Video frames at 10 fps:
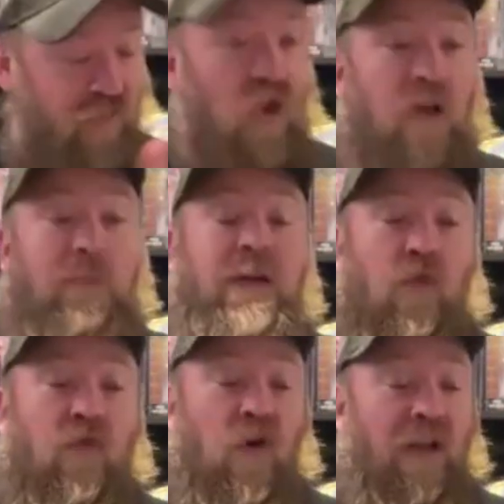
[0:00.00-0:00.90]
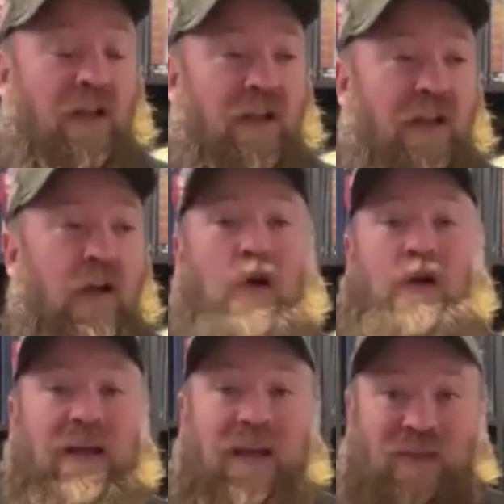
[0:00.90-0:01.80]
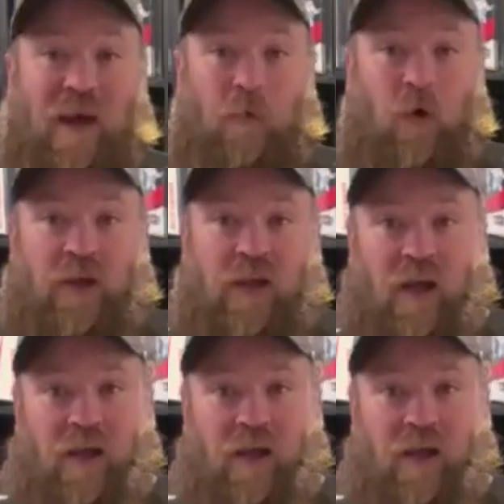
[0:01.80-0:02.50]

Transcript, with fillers: took me over a year to get that one done.